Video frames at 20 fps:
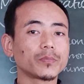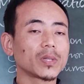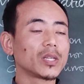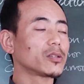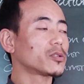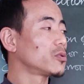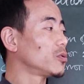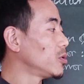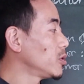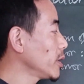
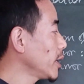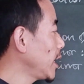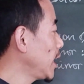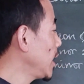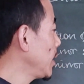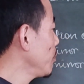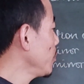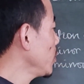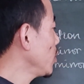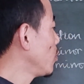So
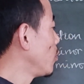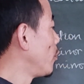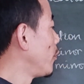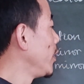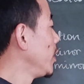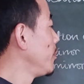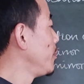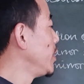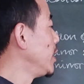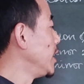m
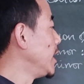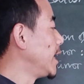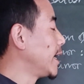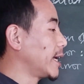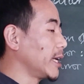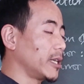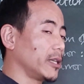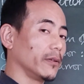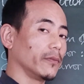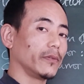will be
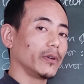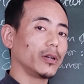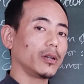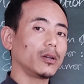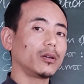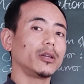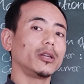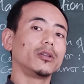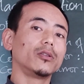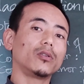negative
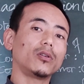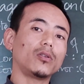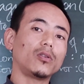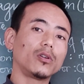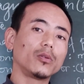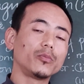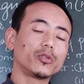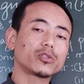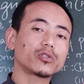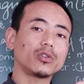in
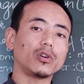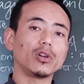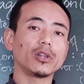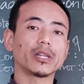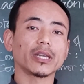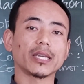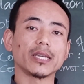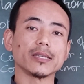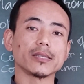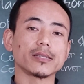almost all
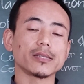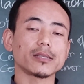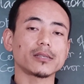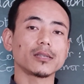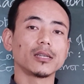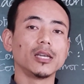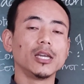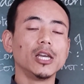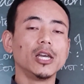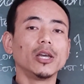the cases.